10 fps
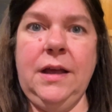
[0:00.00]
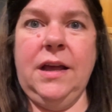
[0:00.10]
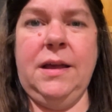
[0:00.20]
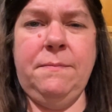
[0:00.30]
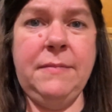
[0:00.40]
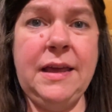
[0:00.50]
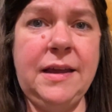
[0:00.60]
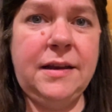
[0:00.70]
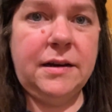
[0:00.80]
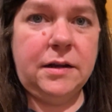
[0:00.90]
I
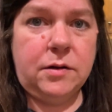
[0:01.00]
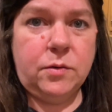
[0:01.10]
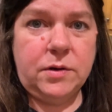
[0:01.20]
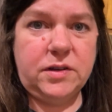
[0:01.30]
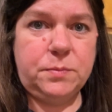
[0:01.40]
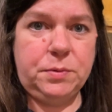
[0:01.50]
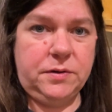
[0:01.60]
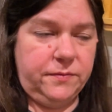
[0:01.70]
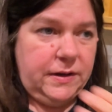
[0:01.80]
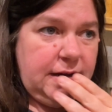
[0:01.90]
may not always
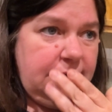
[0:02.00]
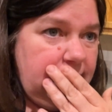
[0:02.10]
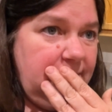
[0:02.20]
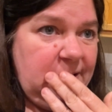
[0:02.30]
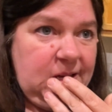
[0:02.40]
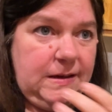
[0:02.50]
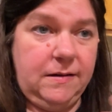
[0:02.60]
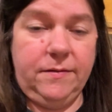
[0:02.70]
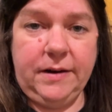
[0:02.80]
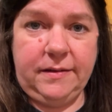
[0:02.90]
provide like
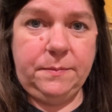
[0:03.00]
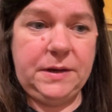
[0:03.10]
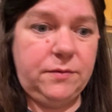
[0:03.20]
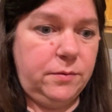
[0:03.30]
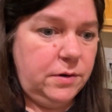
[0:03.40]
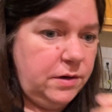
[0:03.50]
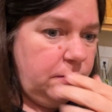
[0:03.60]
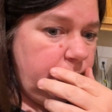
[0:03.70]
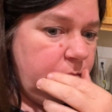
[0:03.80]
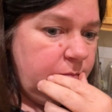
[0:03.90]
a recipe for
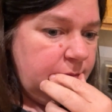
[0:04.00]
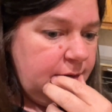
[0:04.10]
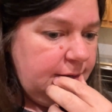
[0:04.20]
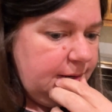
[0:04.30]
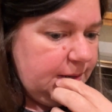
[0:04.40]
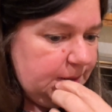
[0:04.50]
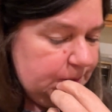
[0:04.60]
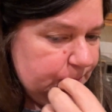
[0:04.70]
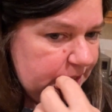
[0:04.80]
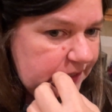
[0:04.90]
you.
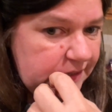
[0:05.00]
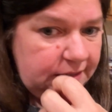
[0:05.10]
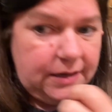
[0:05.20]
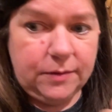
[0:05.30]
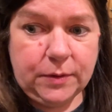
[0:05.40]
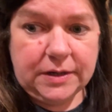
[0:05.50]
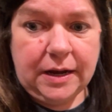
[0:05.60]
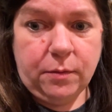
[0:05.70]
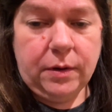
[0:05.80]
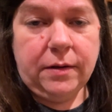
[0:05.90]
It just worked
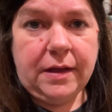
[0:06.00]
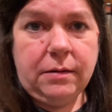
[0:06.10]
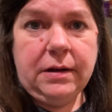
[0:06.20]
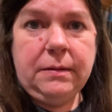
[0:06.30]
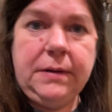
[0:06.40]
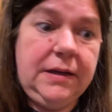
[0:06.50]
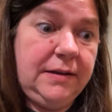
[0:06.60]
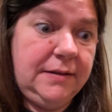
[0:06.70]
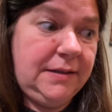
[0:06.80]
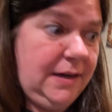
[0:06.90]
out well that way
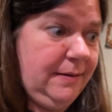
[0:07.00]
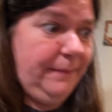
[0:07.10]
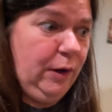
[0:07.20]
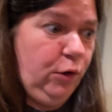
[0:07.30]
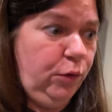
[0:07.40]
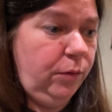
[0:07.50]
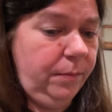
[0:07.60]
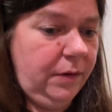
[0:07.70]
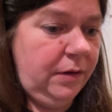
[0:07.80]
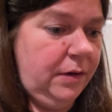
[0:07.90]
because I'm
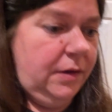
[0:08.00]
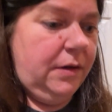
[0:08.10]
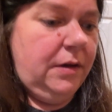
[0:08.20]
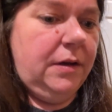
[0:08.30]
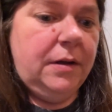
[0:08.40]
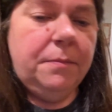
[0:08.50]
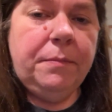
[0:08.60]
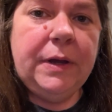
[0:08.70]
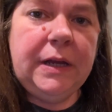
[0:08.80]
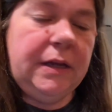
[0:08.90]
home.
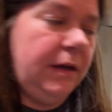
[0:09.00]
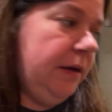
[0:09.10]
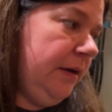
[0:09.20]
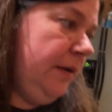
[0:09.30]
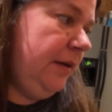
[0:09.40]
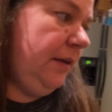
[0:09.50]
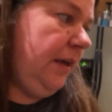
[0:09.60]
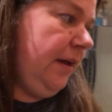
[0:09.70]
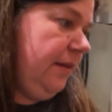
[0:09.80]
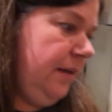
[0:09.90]
But
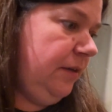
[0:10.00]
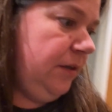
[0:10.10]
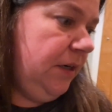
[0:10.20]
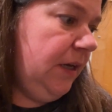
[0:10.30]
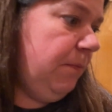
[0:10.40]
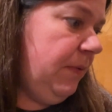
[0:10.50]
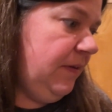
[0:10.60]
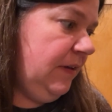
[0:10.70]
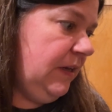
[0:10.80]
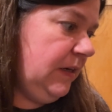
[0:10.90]
yeah, things are gonna get
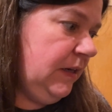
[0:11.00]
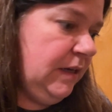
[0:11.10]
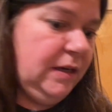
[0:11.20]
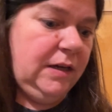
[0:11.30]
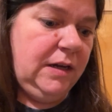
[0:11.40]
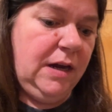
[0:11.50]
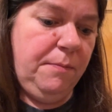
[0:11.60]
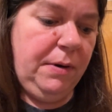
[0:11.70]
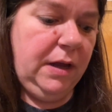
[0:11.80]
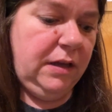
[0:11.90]
busy and
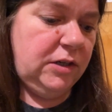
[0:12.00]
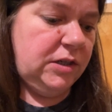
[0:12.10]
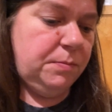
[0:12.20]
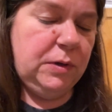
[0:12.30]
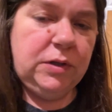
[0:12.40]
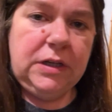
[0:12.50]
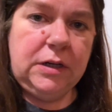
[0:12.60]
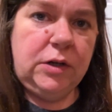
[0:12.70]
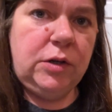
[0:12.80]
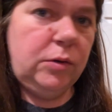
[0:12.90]
I'm probably just mostly
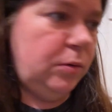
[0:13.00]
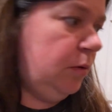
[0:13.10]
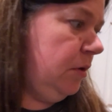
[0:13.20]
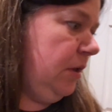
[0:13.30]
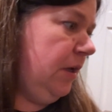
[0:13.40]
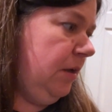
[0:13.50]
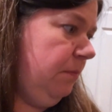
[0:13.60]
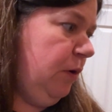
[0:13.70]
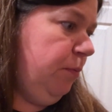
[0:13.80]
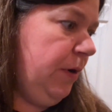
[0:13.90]
gonna do like
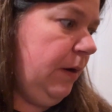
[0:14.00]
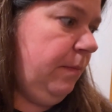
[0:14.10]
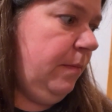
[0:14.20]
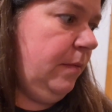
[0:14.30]
meal prep,